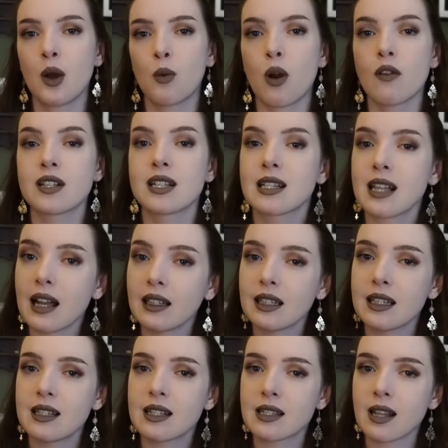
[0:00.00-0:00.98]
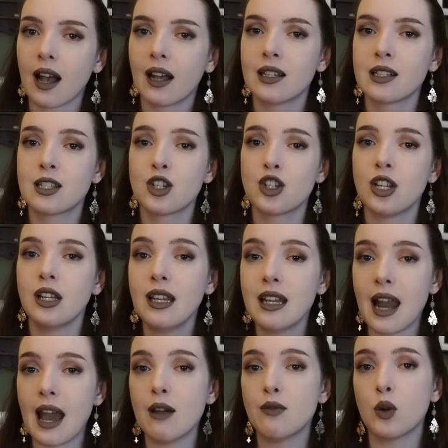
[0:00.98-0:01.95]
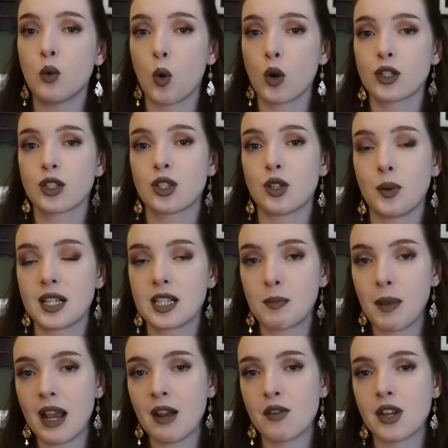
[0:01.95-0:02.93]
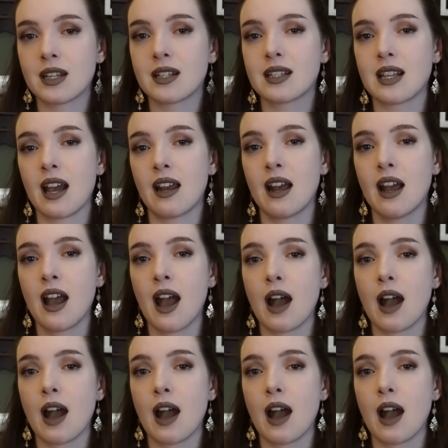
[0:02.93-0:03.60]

whereas Sally decides that she never wants to experience it,